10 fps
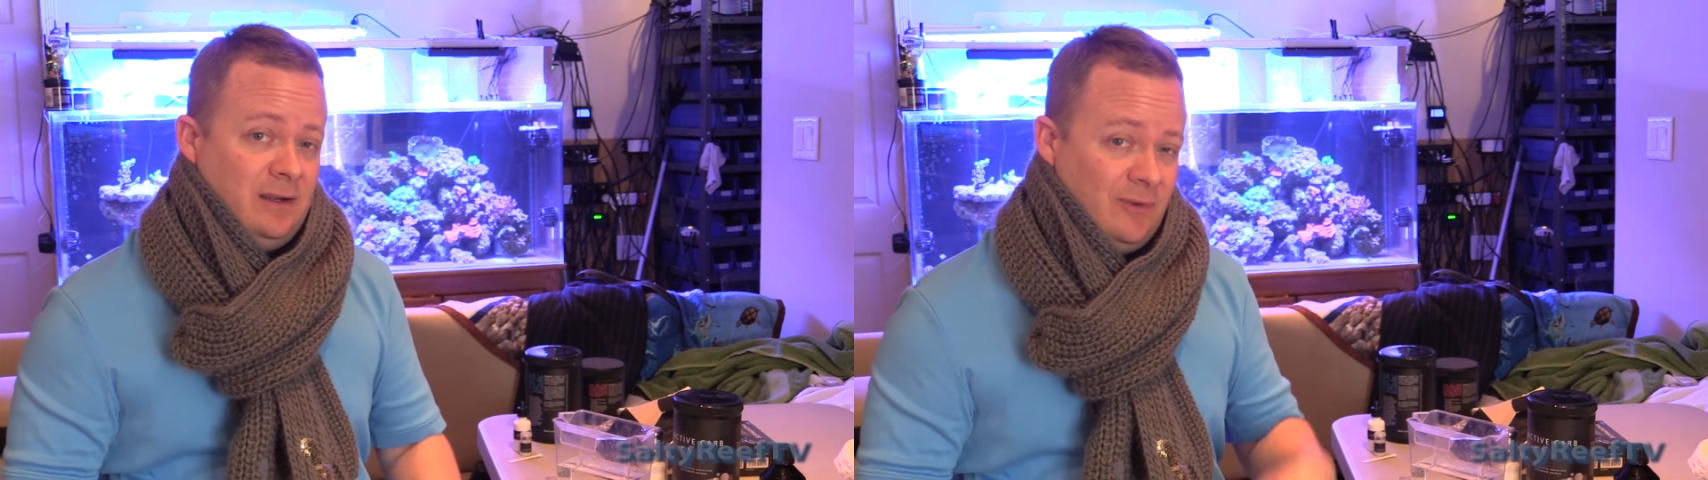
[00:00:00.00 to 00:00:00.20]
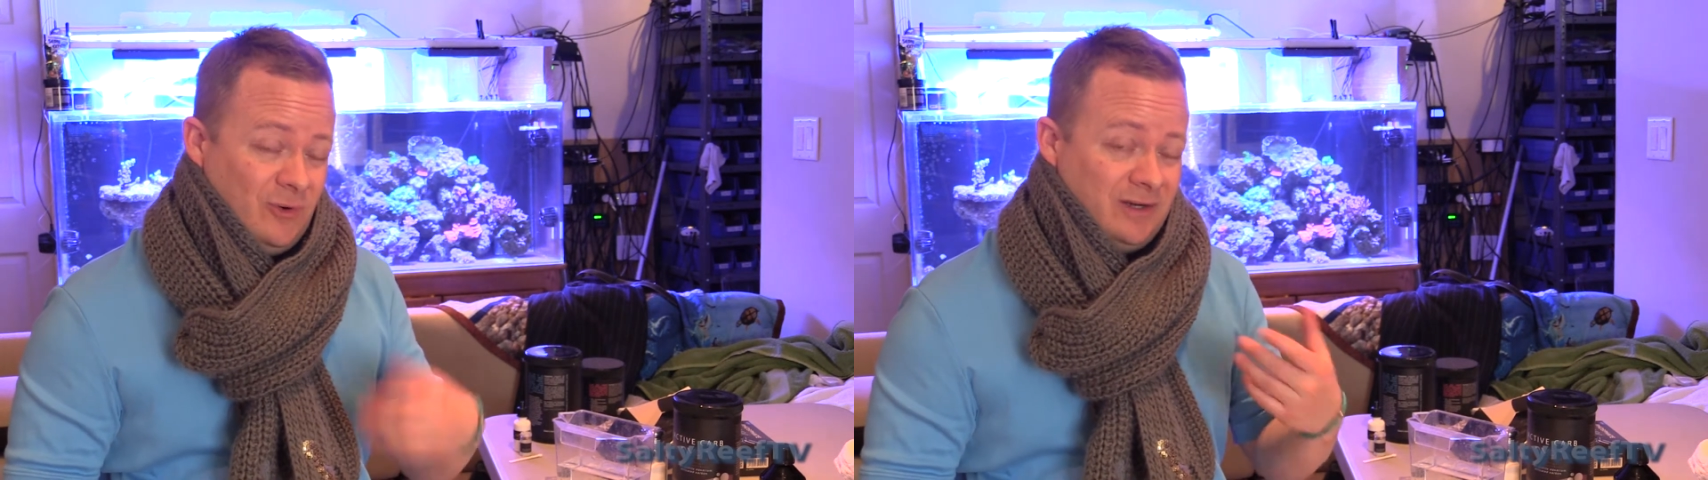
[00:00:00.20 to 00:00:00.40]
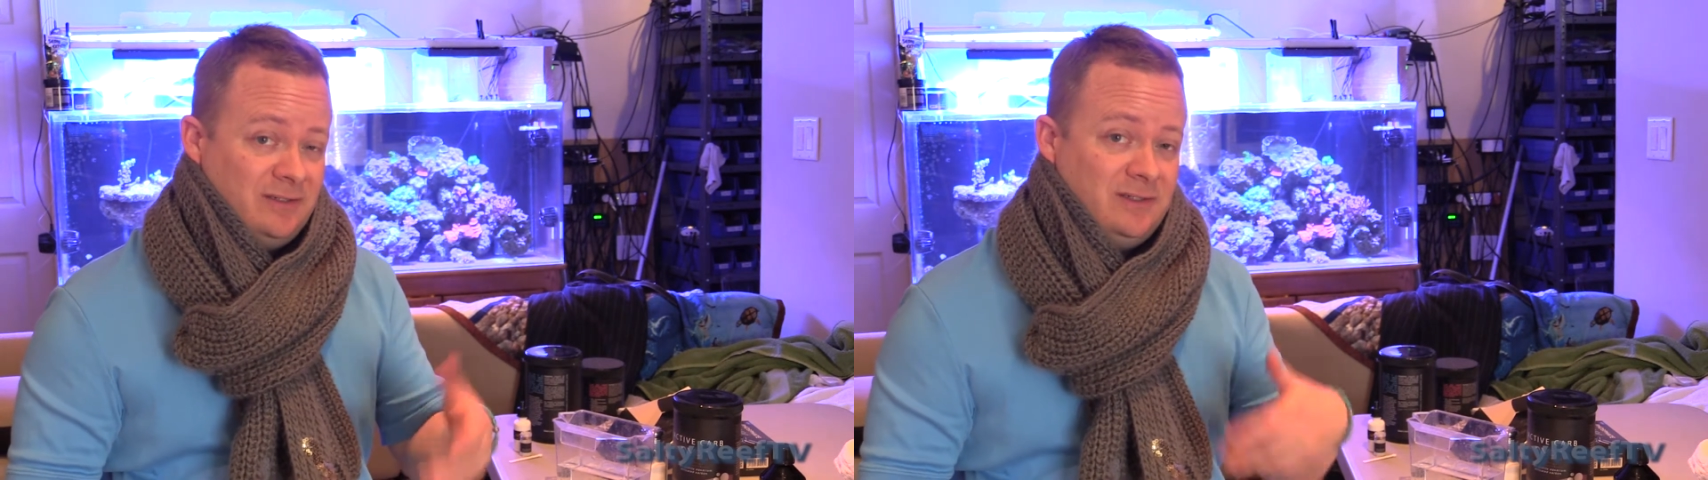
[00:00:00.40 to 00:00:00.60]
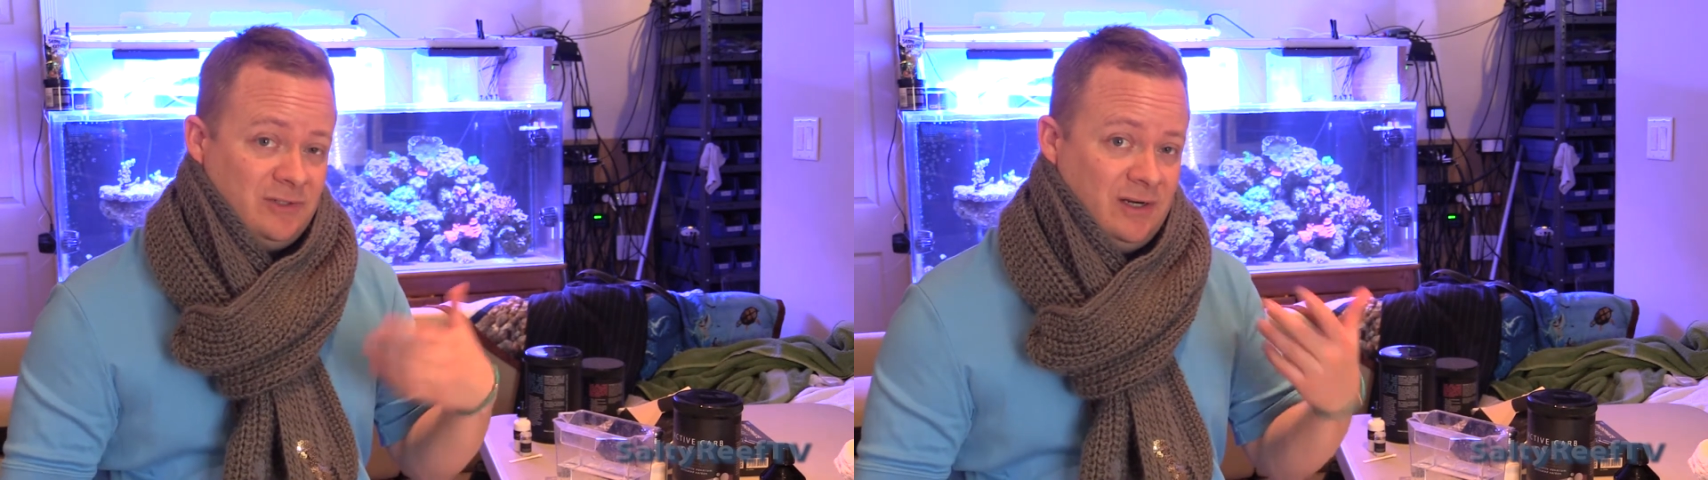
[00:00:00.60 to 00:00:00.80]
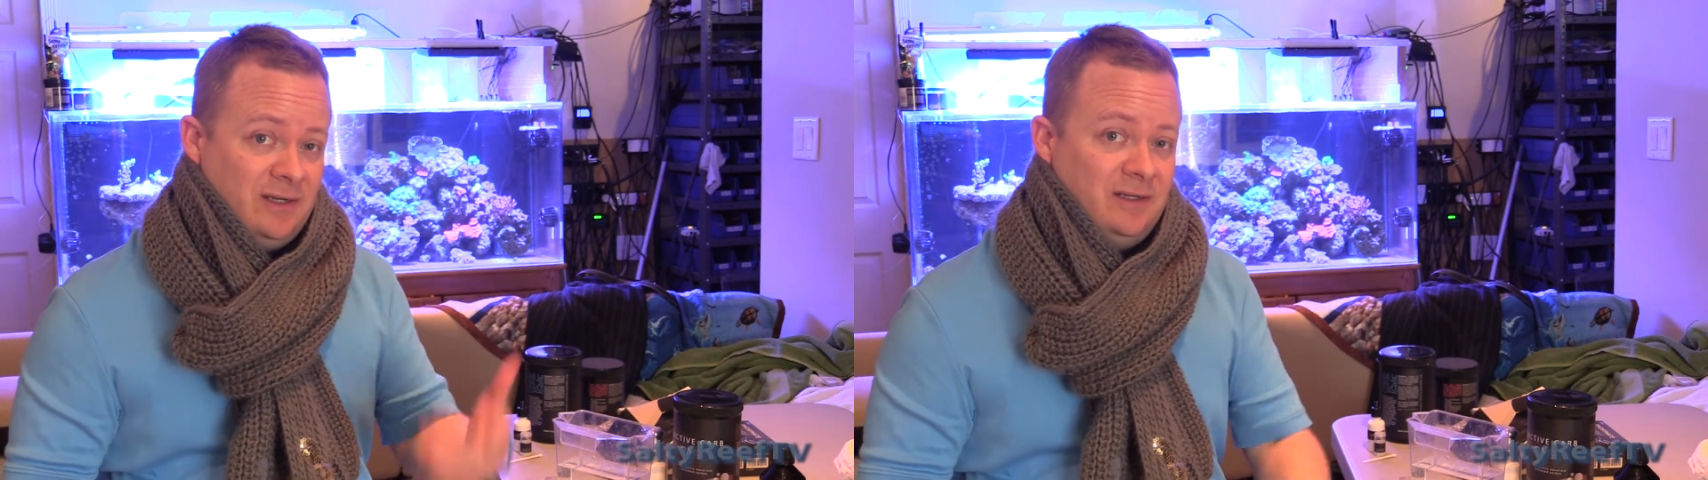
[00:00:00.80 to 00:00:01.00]
I wanted to
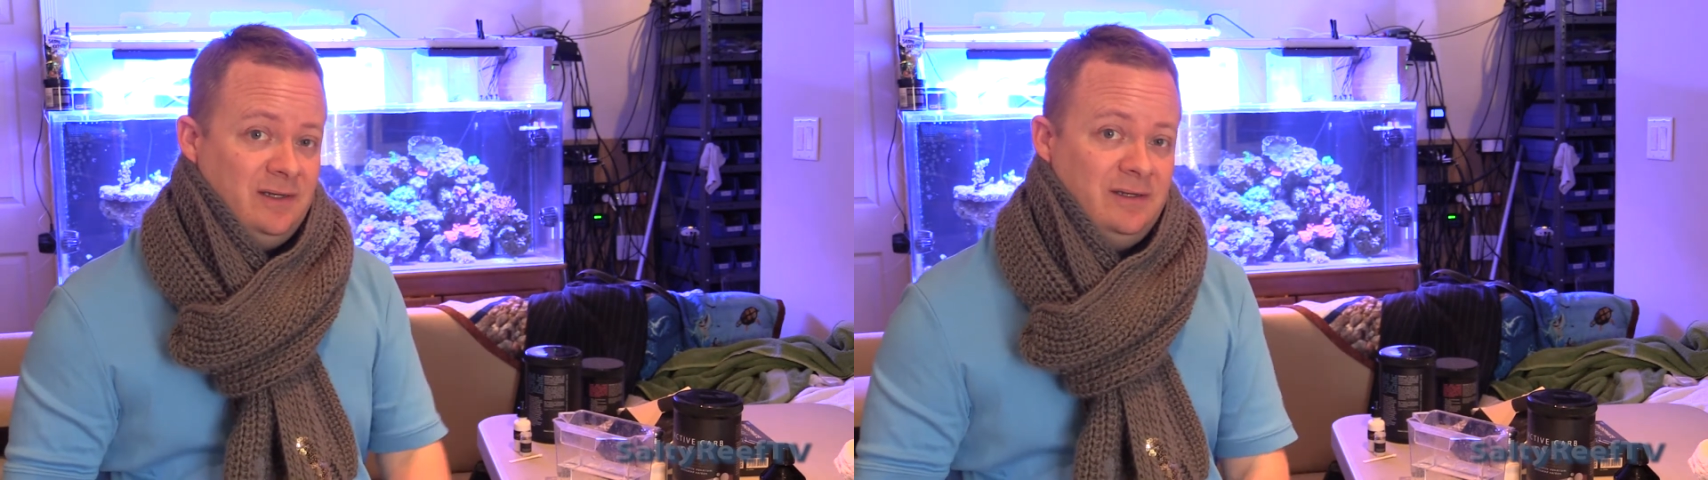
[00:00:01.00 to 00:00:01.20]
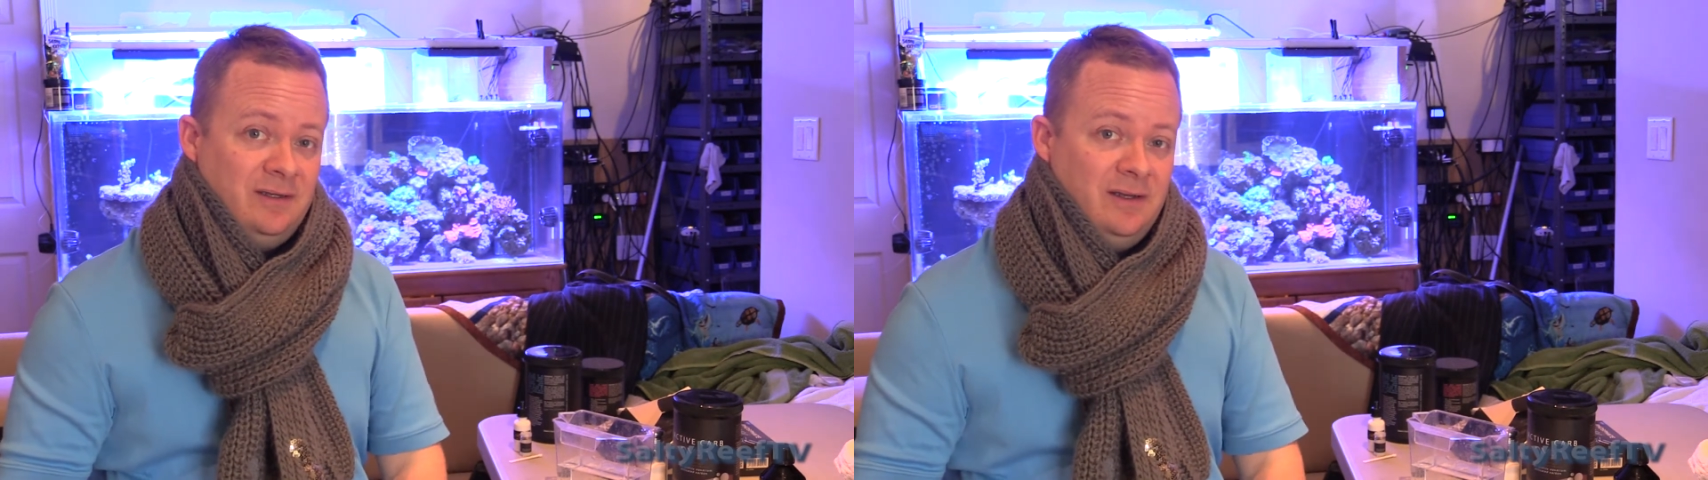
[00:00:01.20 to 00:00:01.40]
try and get